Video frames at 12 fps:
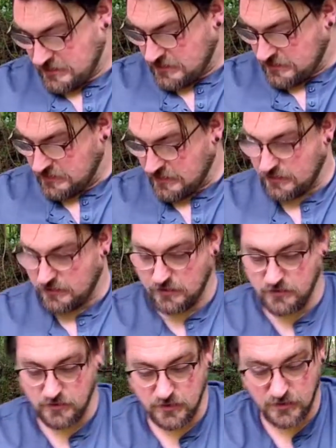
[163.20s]
There you go.
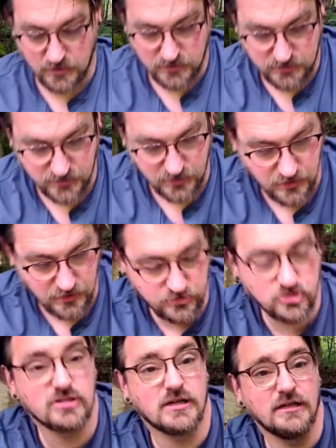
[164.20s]
So I
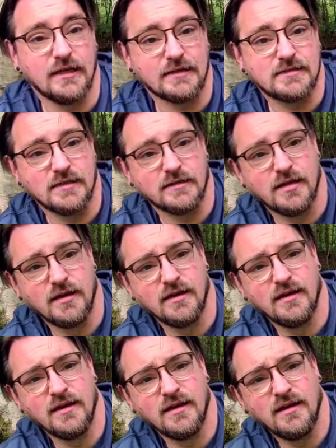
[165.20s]
just collected
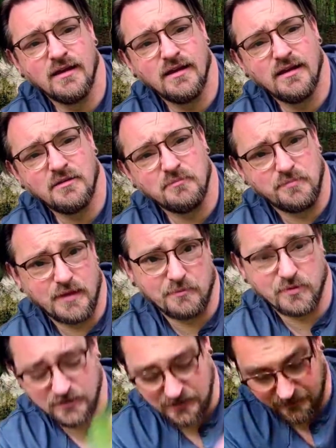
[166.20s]

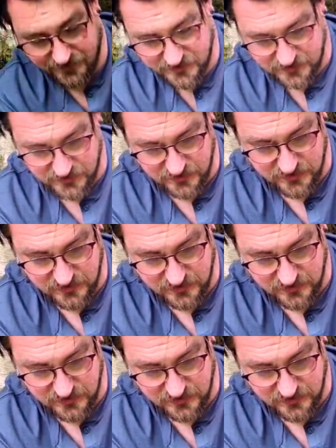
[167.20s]
blackberry leaves.